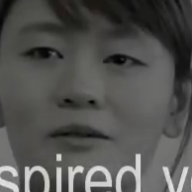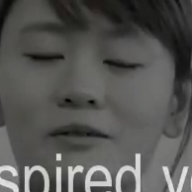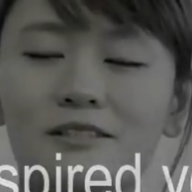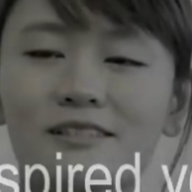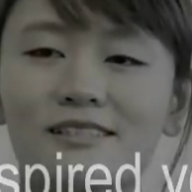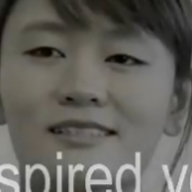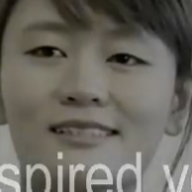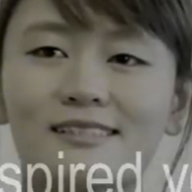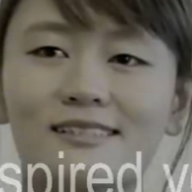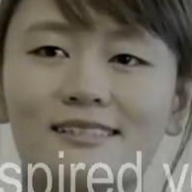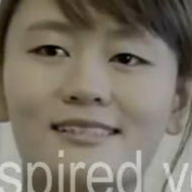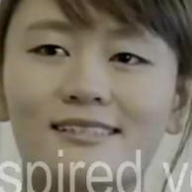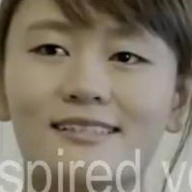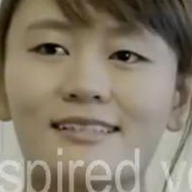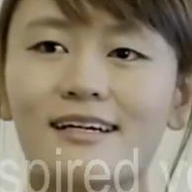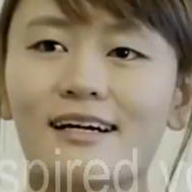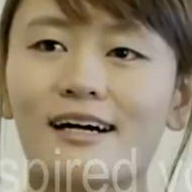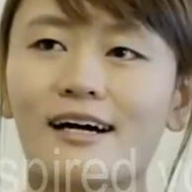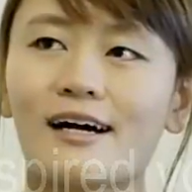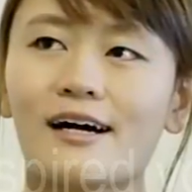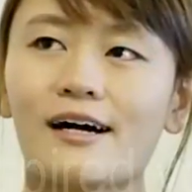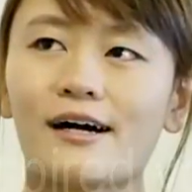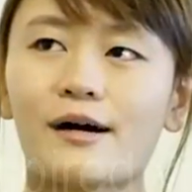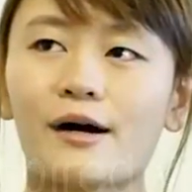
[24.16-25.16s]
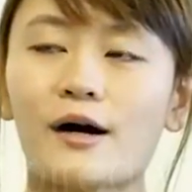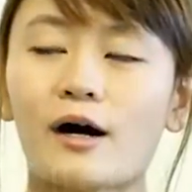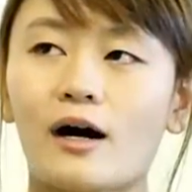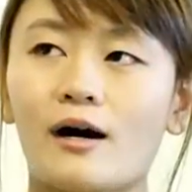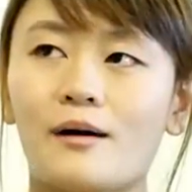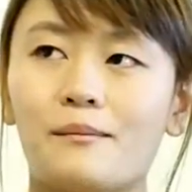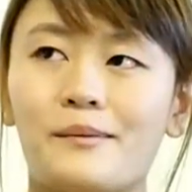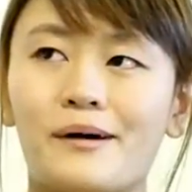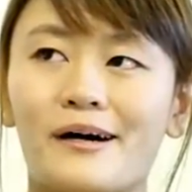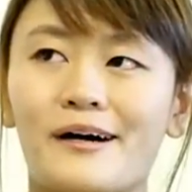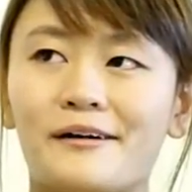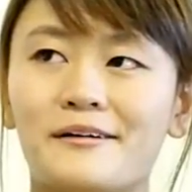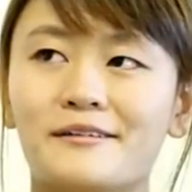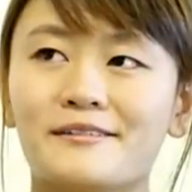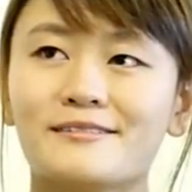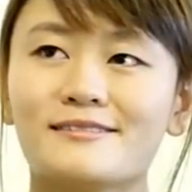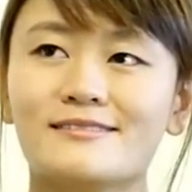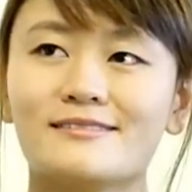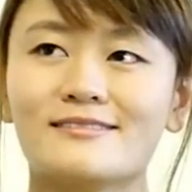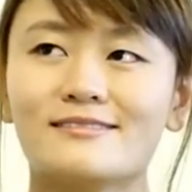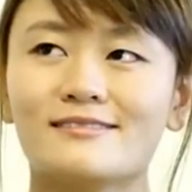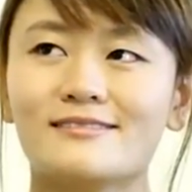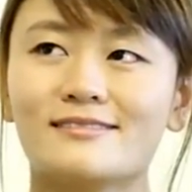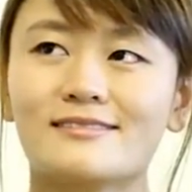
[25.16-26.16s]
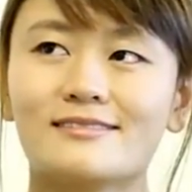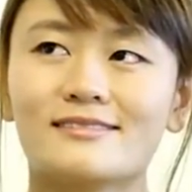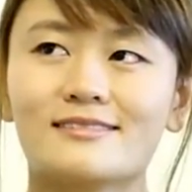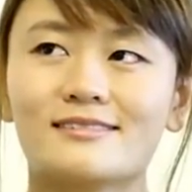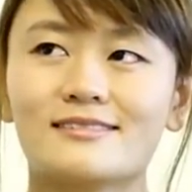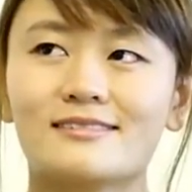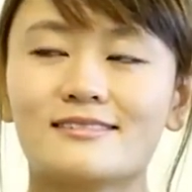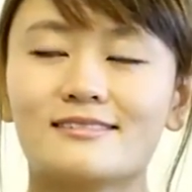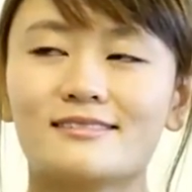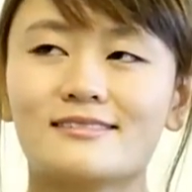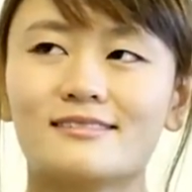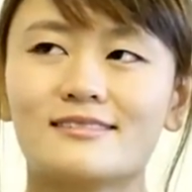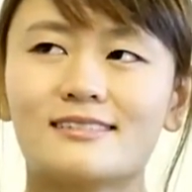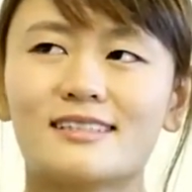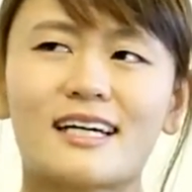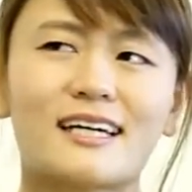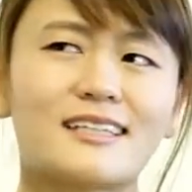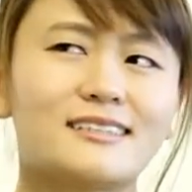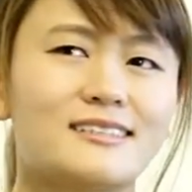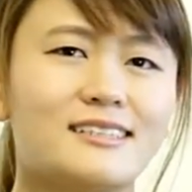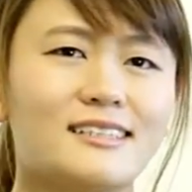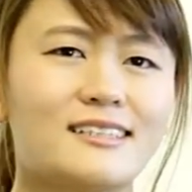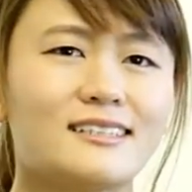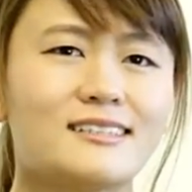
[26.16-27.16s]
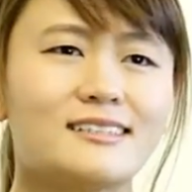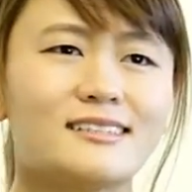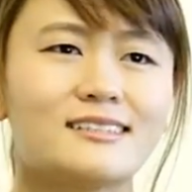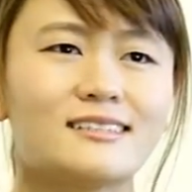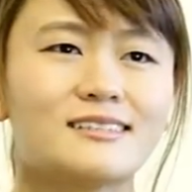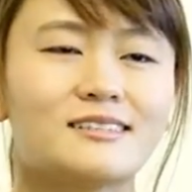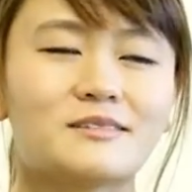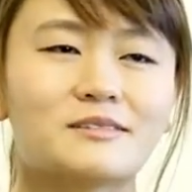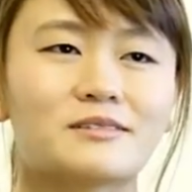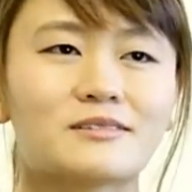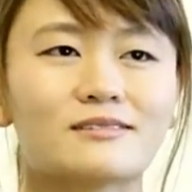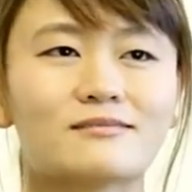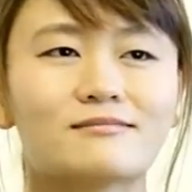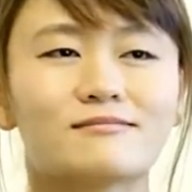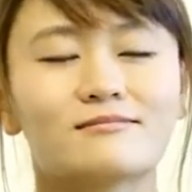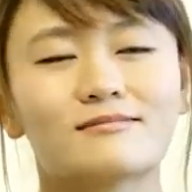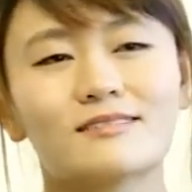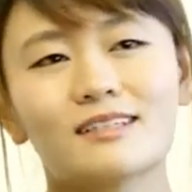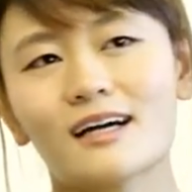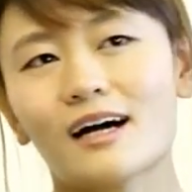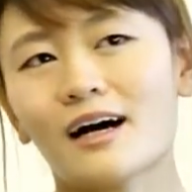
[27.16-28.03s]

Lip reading: was about 19 or